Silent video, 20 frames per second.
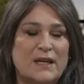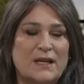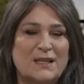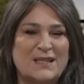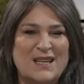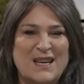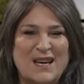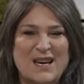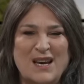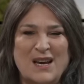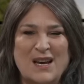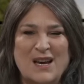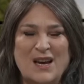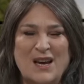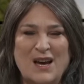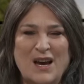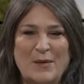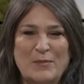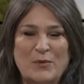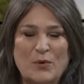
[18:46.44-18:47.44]
it,
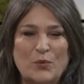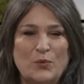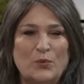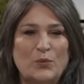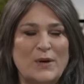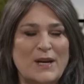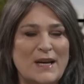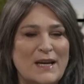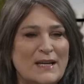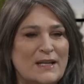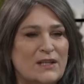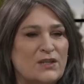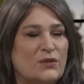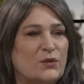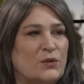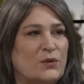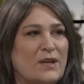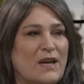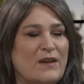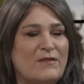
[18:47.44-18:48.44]
I'm not really
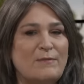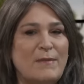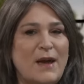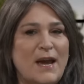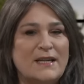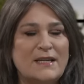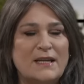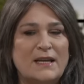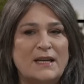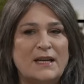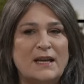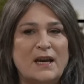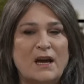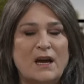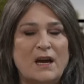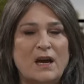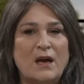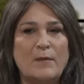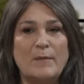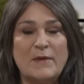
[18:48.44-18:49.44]
sure they've made any.
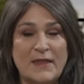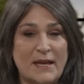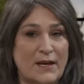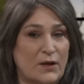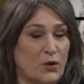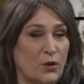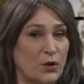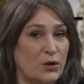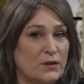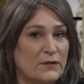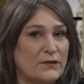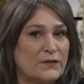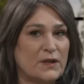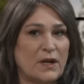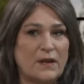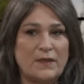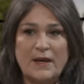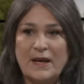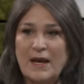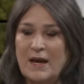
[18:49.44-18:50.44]
I mean, they could have
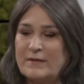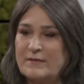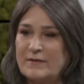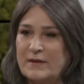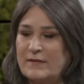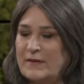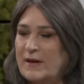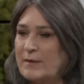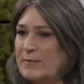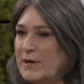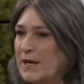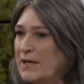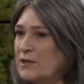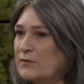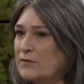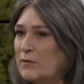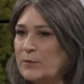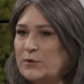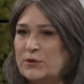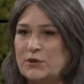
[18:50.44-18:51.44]
done. They've had
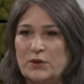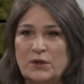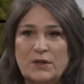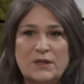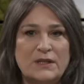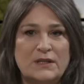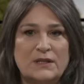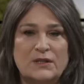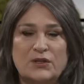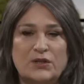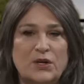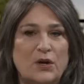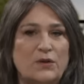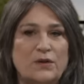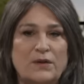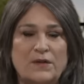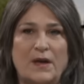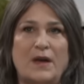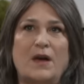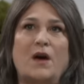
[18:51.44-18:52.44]
plenty of opportunities to show
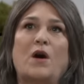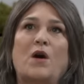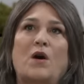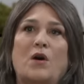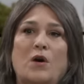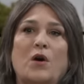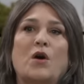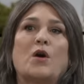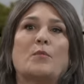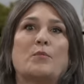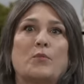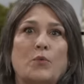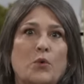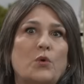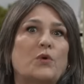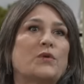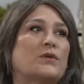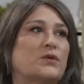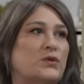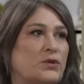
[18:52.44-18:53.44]
that they are
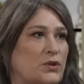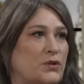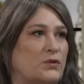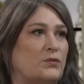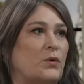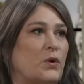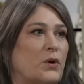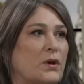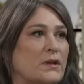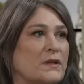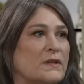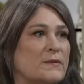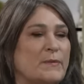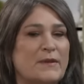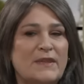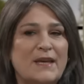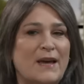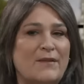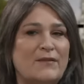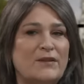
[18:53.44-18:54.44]
more than just royals,
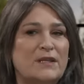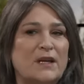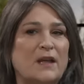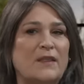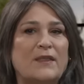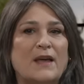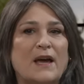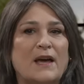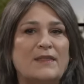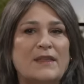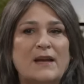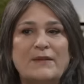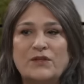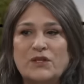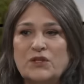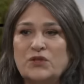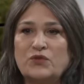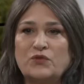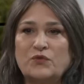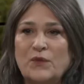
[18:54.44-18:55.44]
but they haven't done that. They've
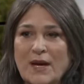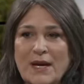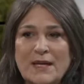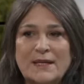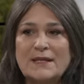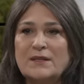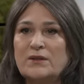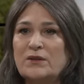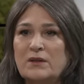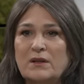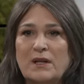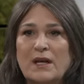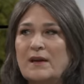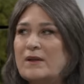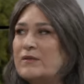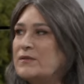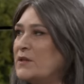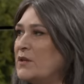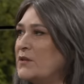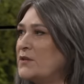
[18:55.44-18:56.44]
just traded on
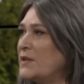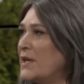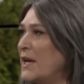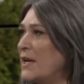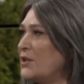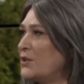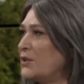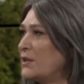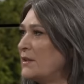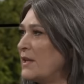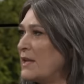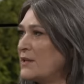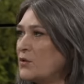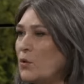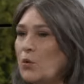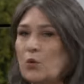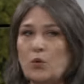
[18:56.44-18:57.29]
their association. That's